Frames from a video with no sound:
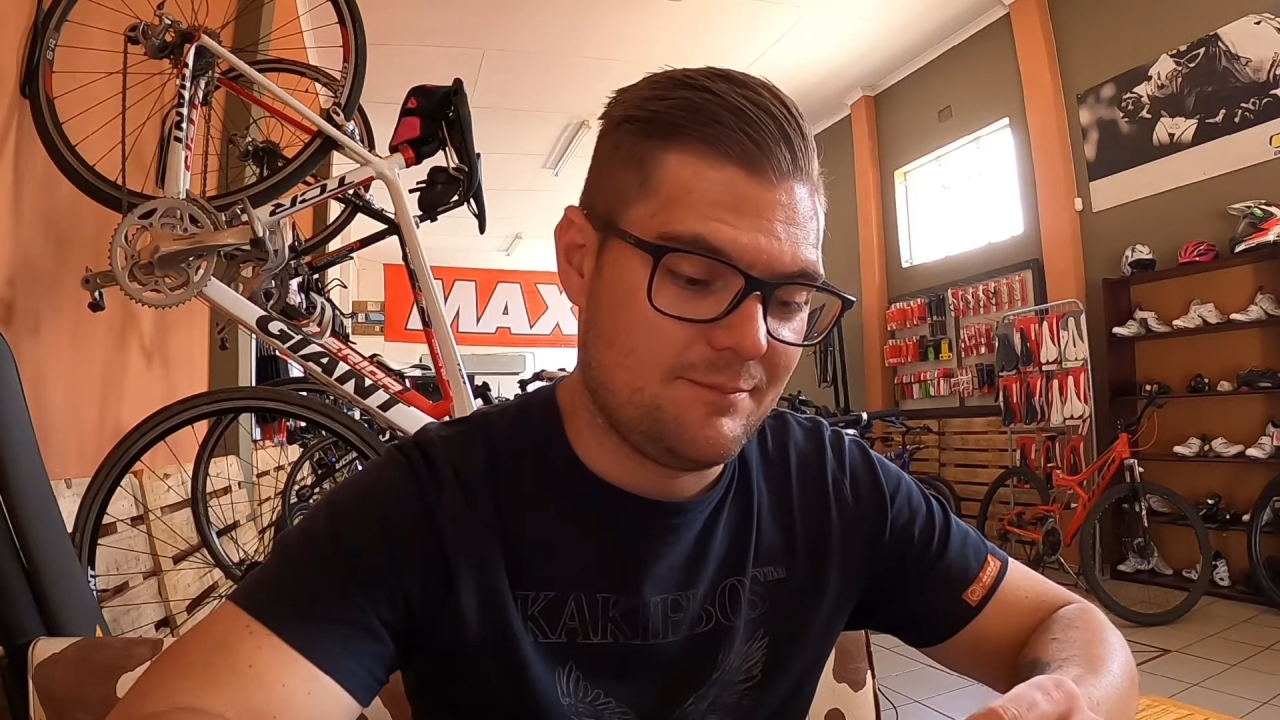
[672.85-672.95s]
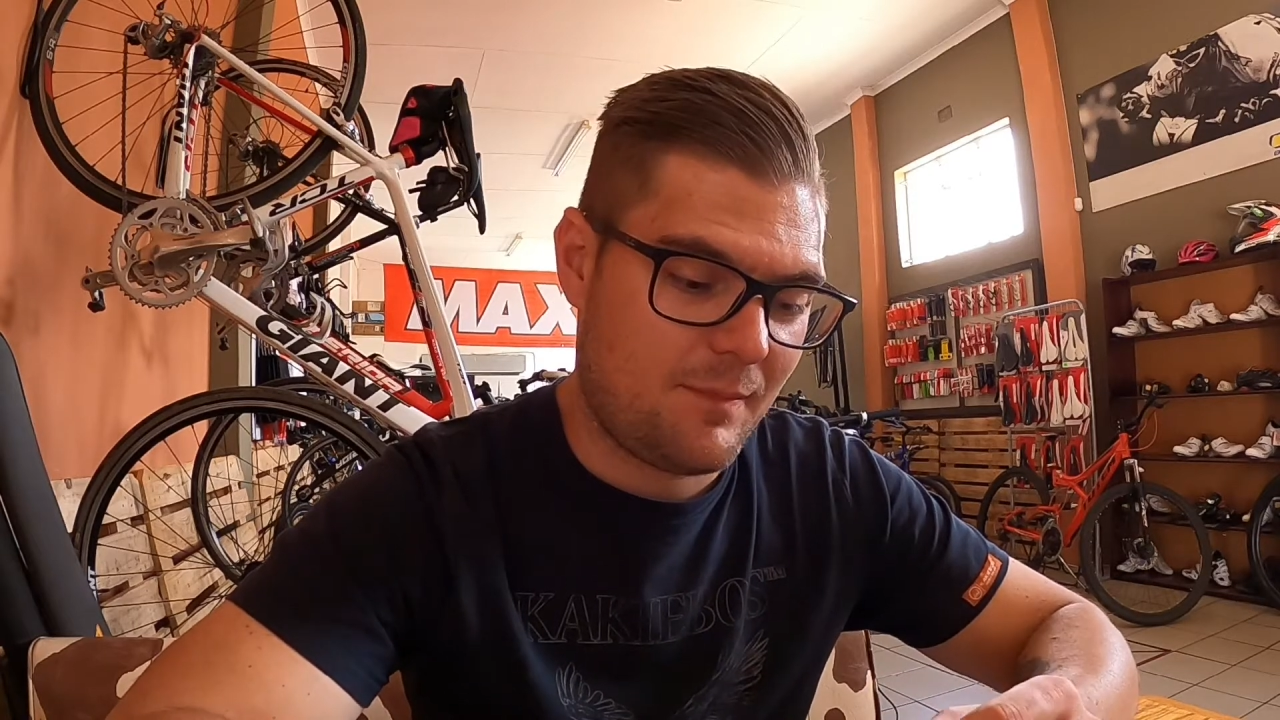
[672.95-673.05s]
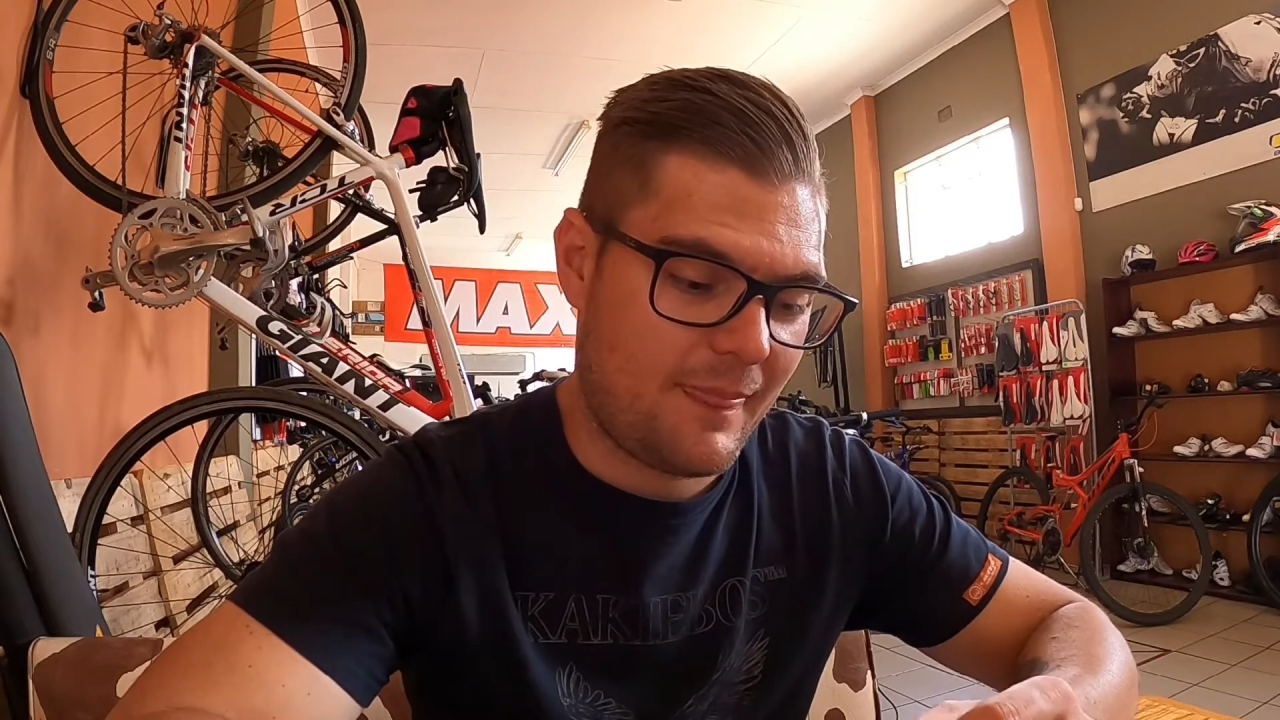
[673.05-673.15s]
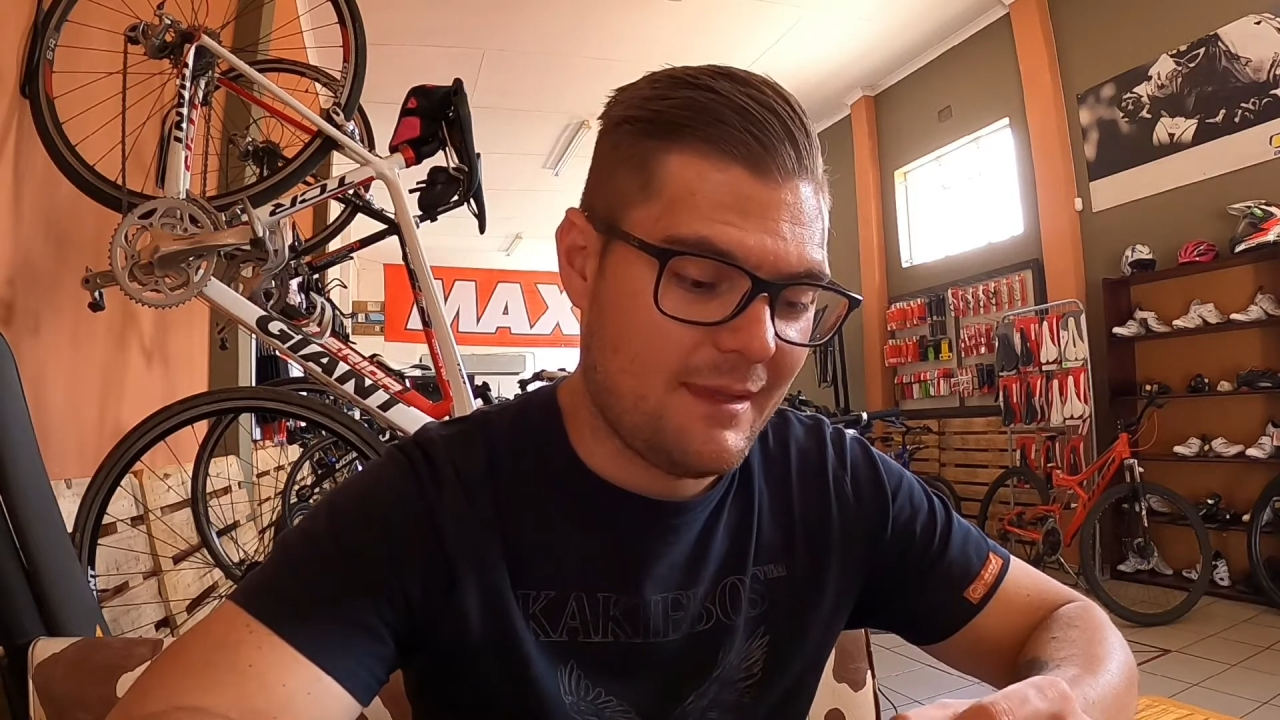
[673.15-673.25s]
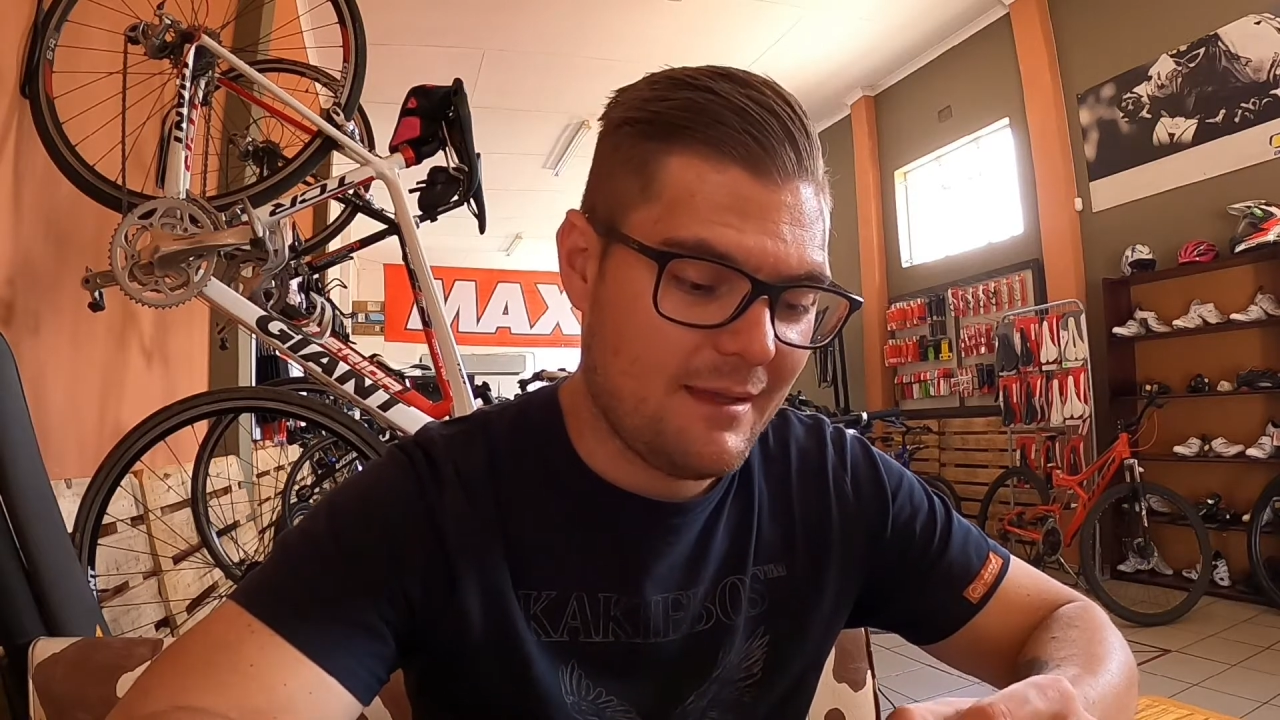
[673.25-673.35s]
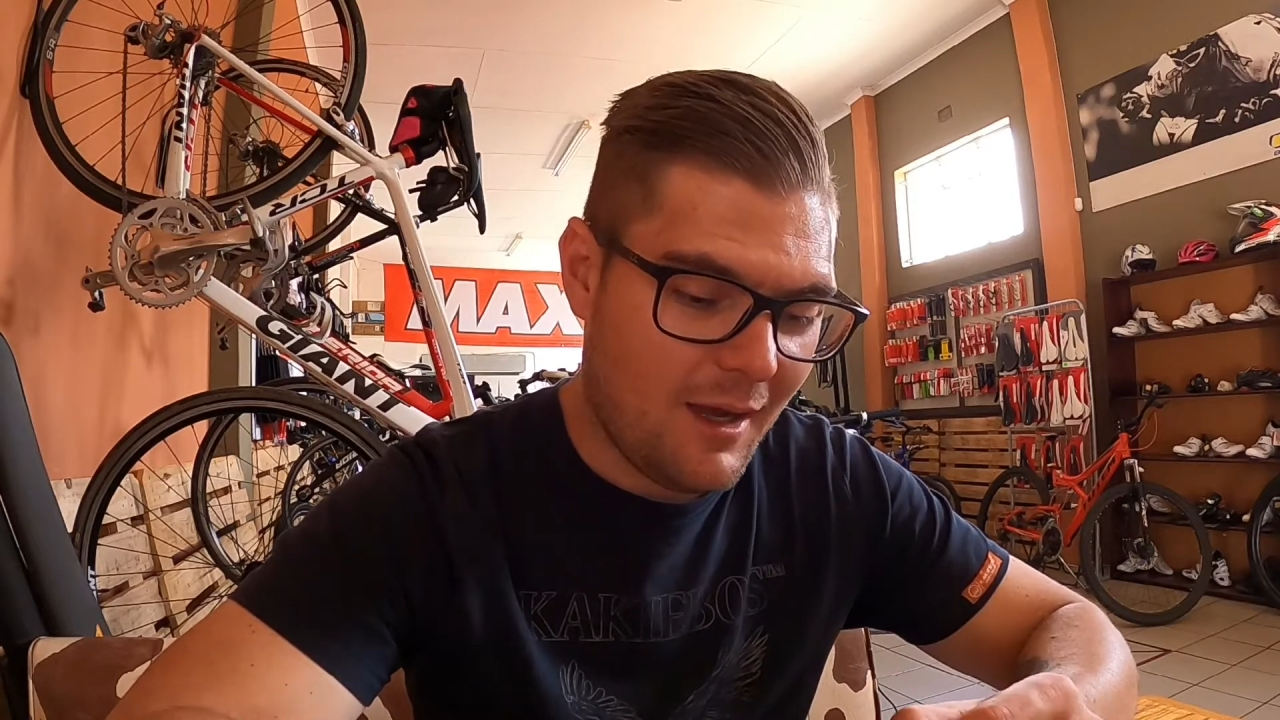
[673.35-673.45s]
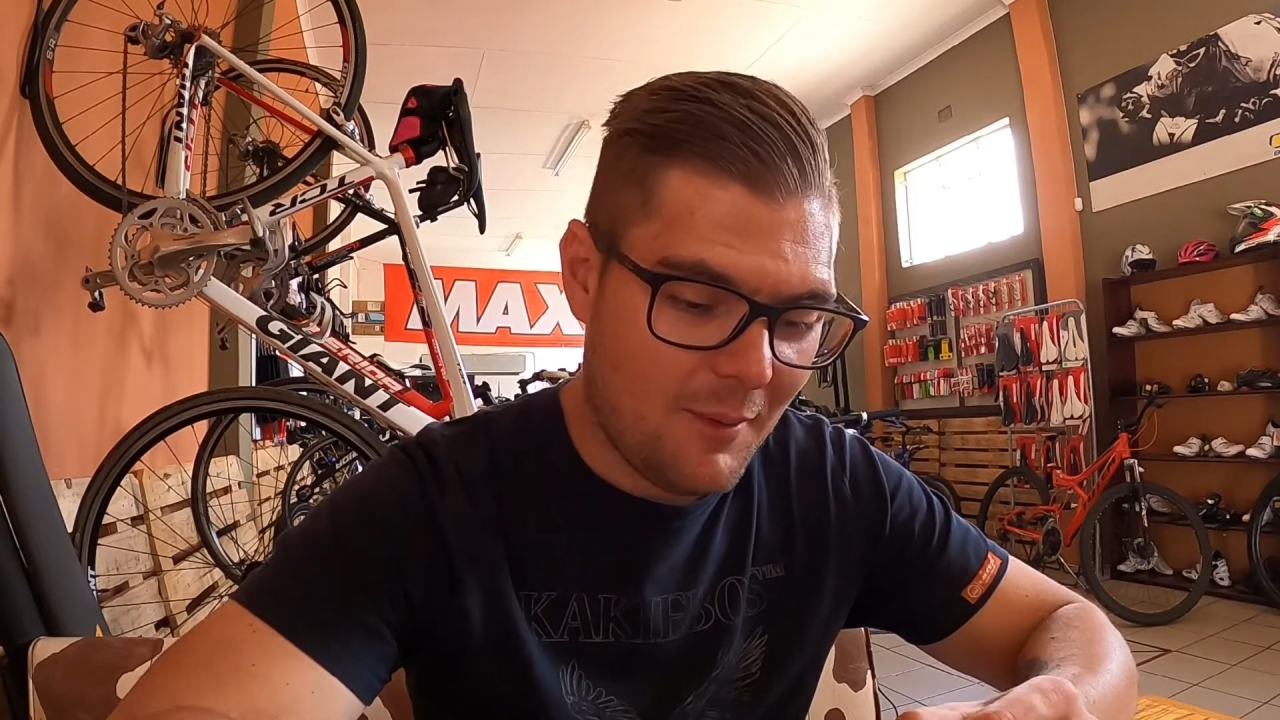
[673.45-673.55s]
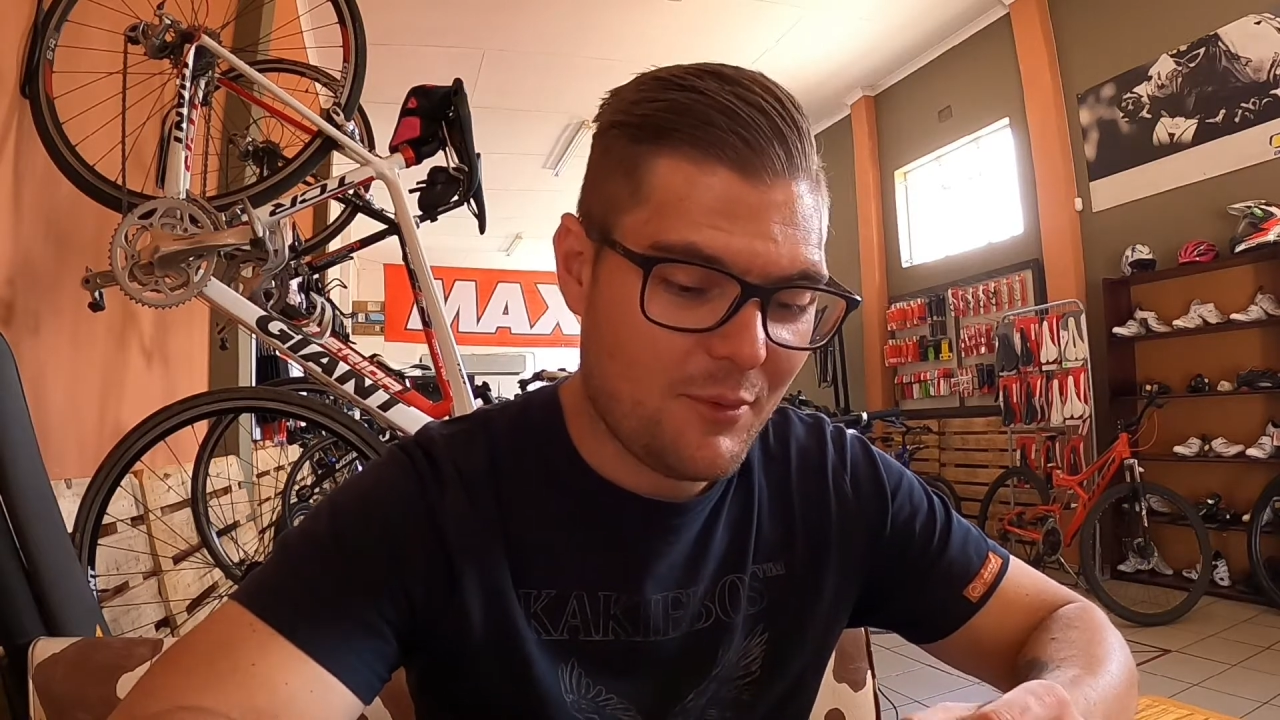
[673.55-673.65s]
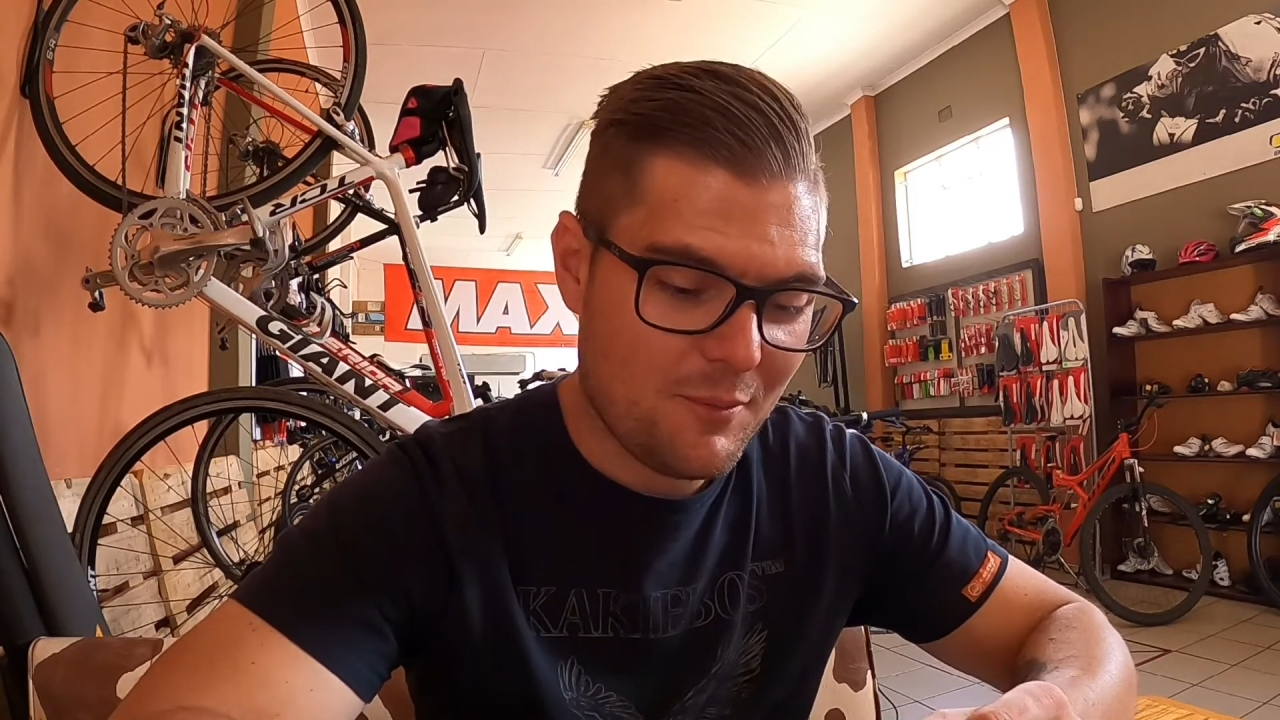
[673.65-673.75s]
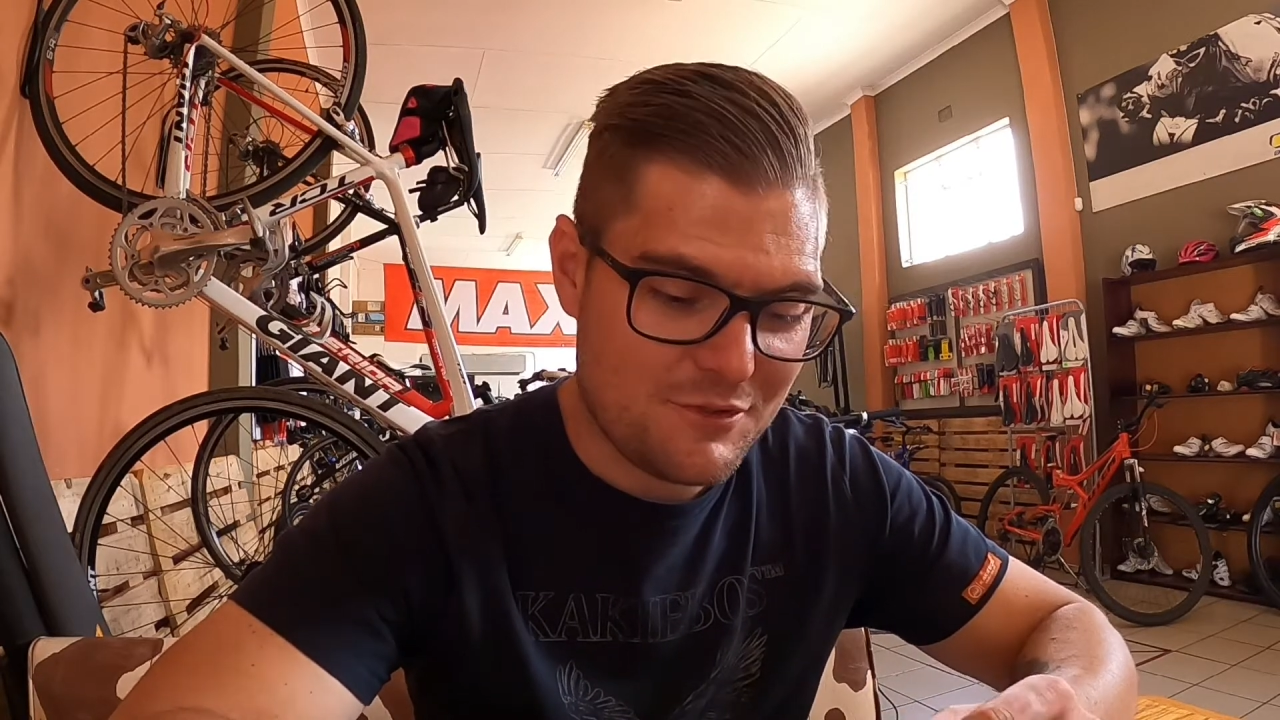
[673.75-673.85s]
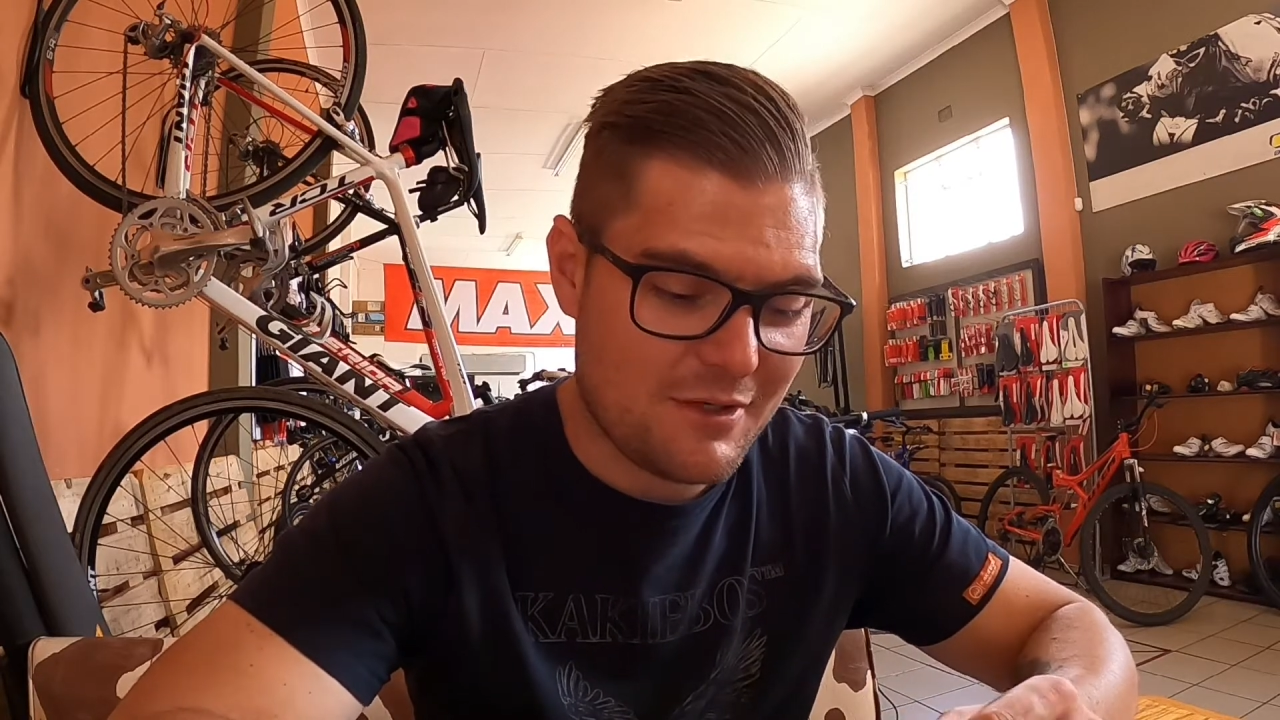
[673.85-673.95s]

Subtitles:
I